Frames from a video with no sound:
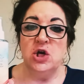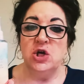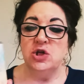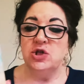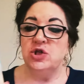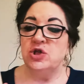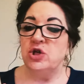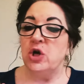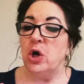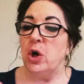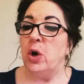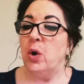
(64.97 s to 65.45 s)

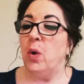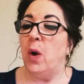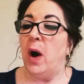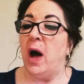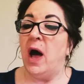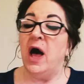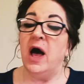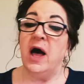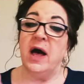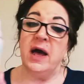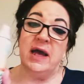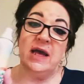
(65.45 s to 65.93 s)
So
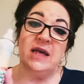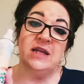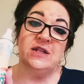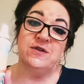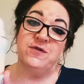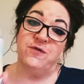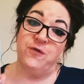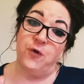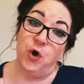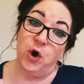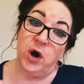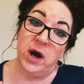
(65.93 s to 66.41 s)
uh, it's
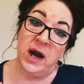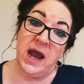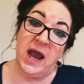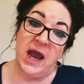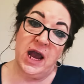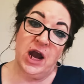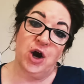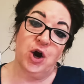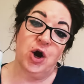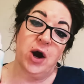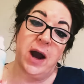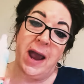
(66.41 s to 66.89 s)
for
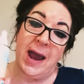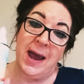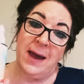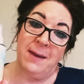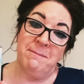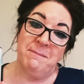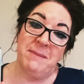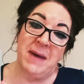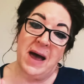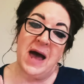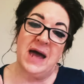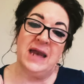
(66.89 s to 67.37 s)
hair
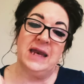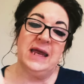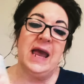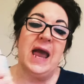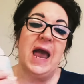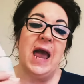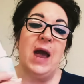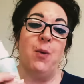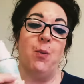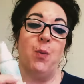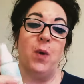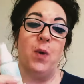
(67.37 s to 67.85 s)
and
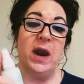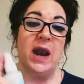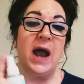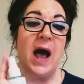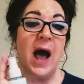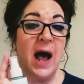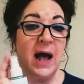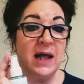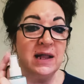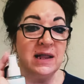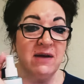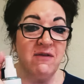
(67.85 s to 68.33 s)
body. And what
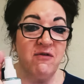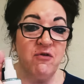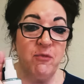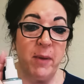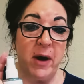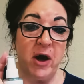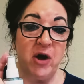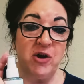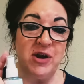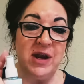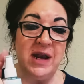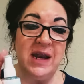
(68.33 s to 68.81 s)
I love
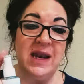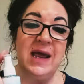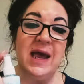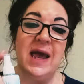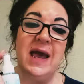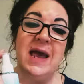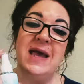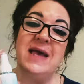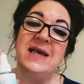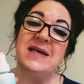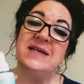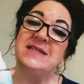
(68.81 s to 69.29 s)
about it
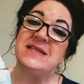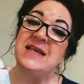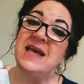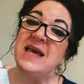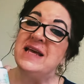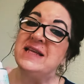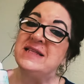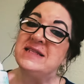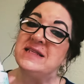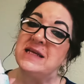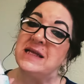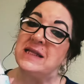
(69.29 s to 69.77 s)
is
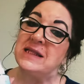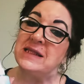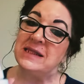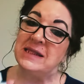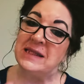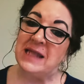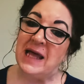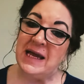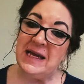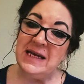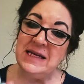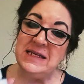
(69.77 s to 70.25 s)
it's a
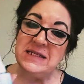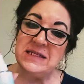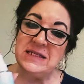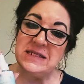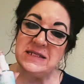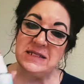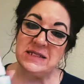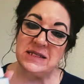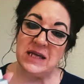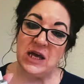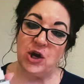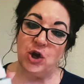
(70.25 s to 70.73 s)
light,
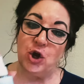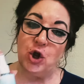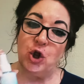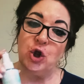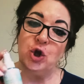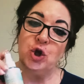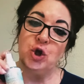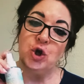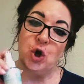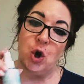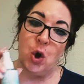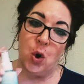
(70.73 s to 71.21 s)

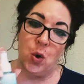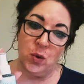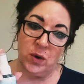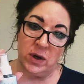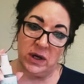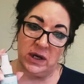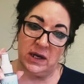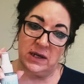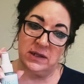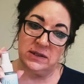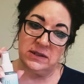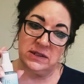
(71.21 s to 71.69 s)
subtle
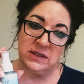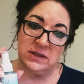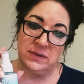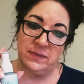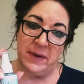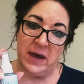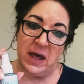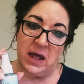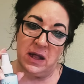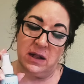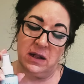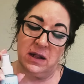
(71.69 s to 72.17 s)
coconut
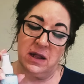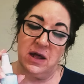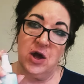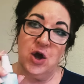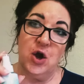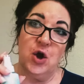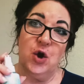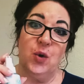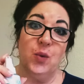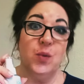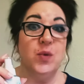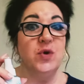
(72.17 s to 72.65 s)
smell,
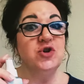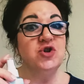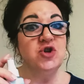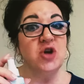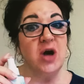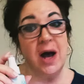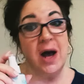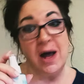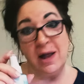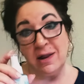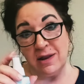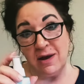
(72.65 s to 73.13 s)

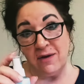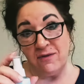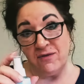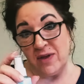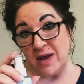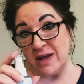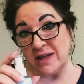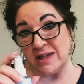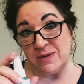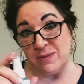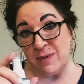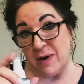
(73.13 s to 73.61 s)
which I love
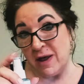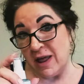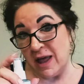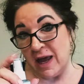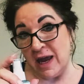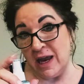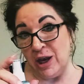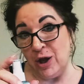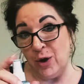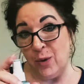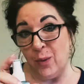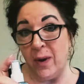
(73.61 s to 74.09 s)
that smell
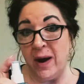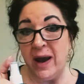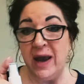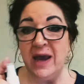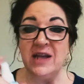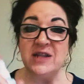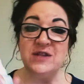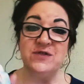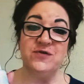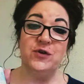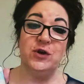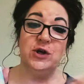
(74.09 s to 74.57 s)
anyway.
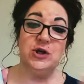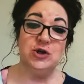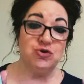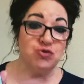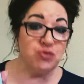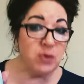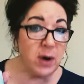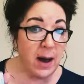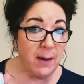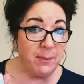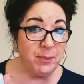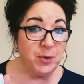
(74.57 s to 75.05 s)
It's very
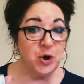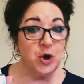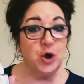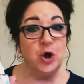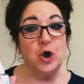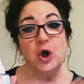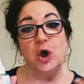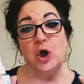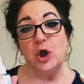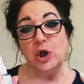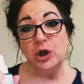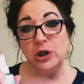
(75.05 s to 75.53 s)

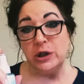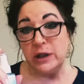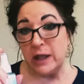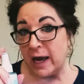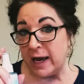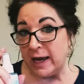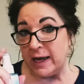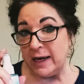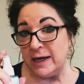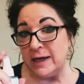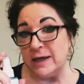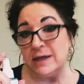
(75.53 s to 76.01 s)
tropical,
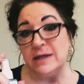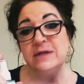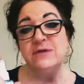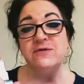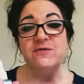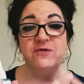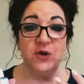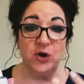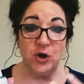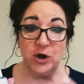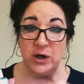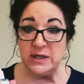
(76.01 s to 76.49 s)
light,
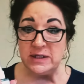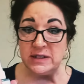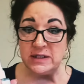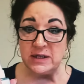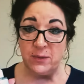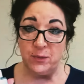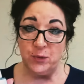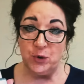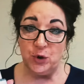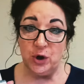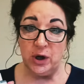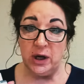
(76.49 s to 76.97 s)
very
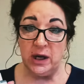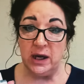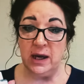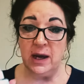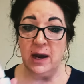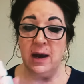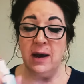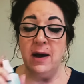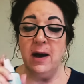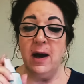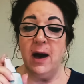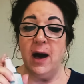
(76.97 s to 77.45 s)

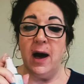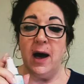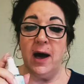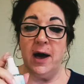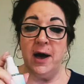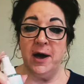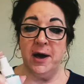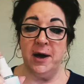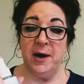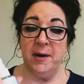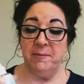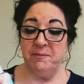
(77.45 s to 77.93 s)
summery.
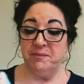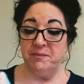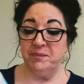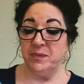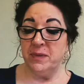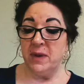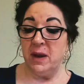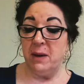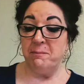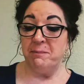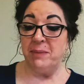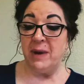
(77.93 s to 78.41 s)

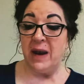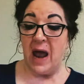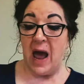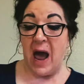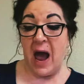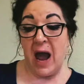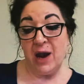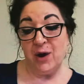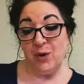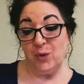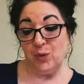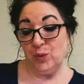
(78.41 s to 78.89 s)
Um, but
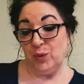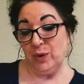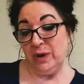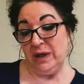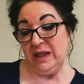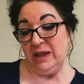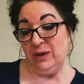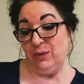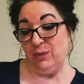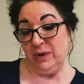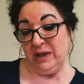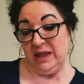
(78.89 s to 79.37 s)
I
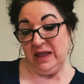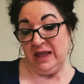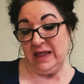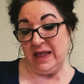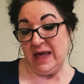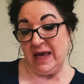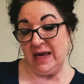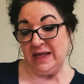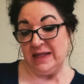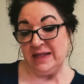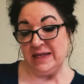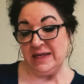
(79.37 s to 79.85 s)
really, really
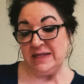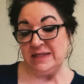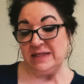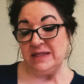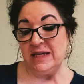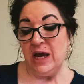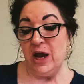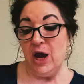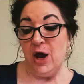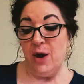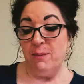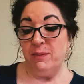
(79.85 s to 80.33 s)
like this.
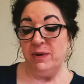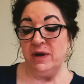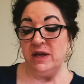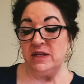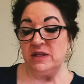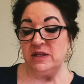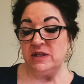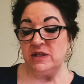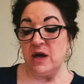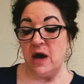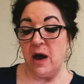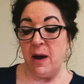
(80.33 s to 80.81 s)
But
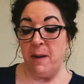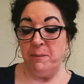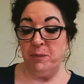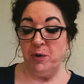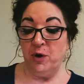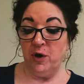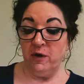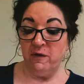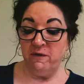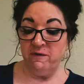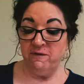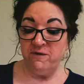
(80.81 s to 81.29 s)
it's a
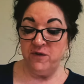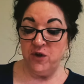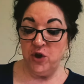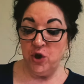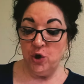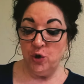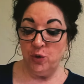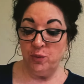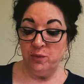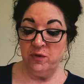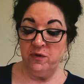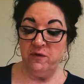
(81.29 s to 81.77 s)

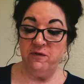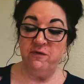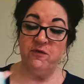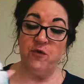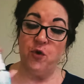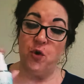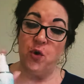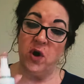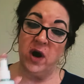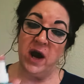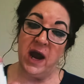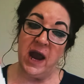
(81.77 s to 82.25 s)
perfume
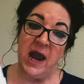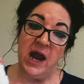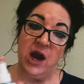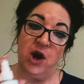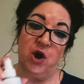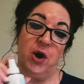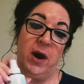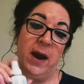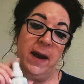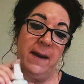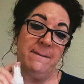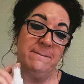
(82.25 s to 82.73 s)
for
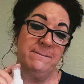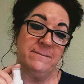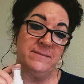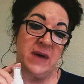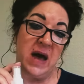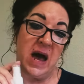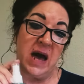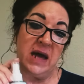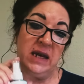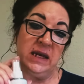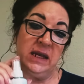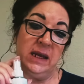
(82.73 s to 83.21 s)
hair and
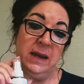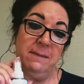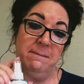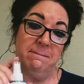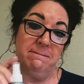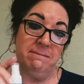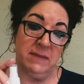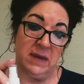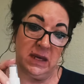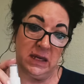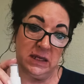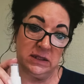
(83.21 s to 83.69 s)
body
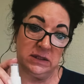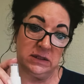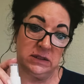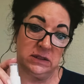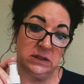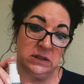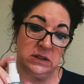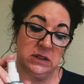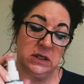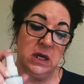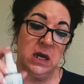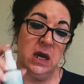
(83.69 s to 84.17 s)

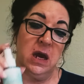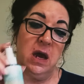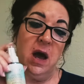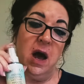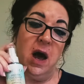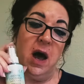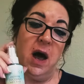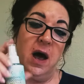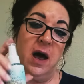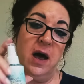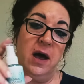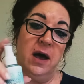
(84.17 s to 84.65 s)
mist.
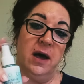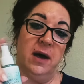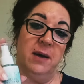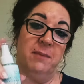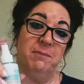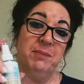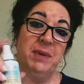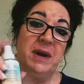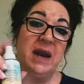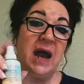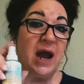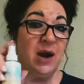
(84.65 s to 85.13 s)
Uh,
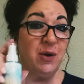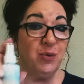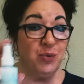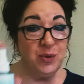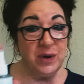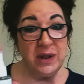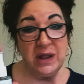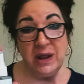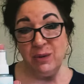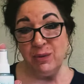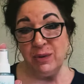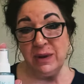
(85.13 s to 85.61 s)
but I
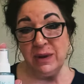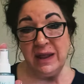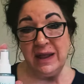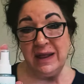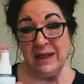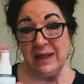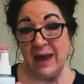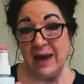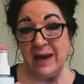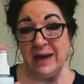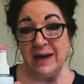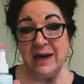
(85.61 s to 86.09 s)
really, really
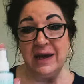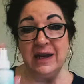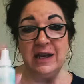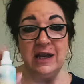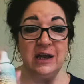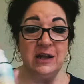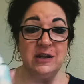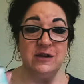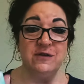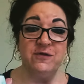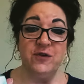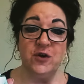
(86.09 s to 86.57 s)
like it.
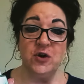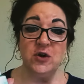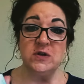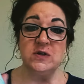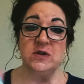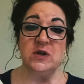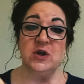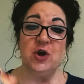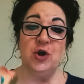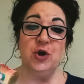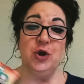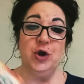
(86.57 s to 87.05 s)
It's
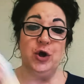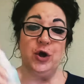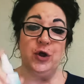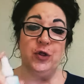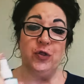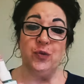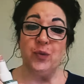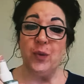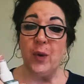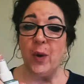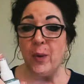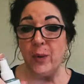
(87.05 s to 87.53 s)
versatile. You
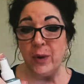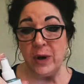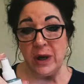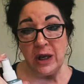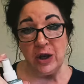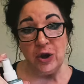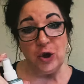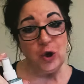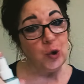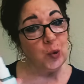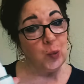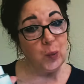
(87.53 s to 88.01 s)
can throw it
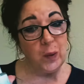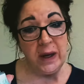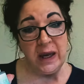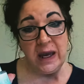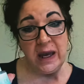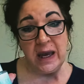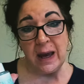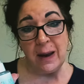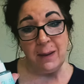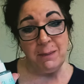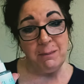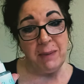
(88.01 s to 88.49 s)
in your
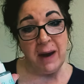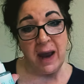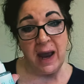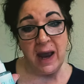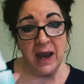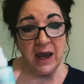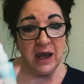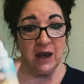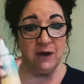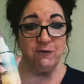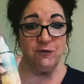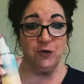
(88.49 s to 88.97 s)
weekend
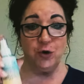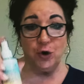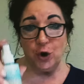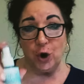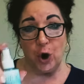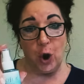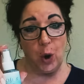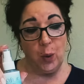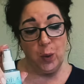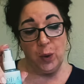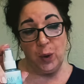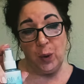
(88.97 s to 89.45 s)
bag if you're
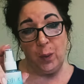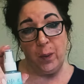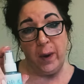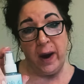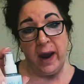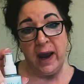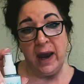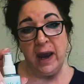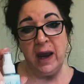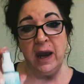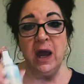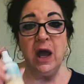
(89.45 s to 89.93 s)
going
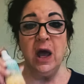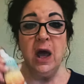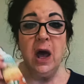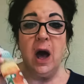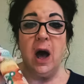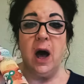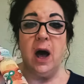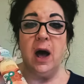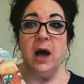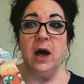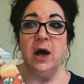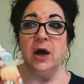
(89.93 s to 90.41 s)
away,
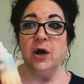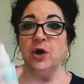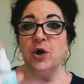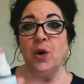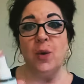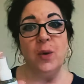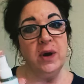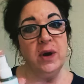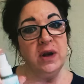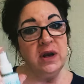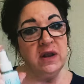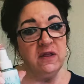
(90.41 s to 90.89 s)
uh,
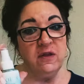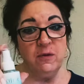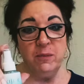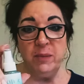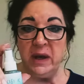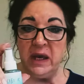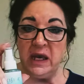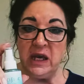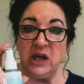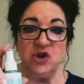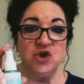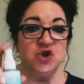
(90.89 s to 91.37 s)
going to the
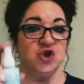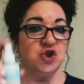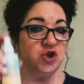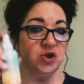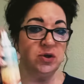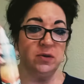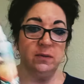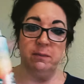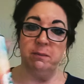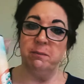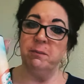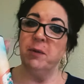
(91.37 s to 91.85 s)

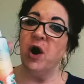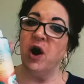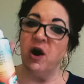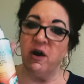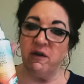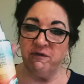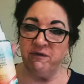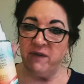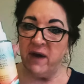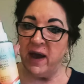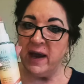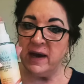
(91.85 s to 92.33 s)
beach.
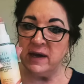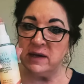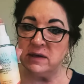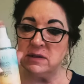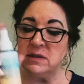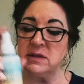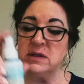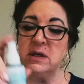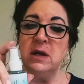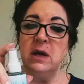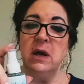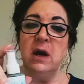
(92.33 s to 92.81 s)

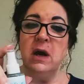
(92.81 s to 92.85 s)
Perfect.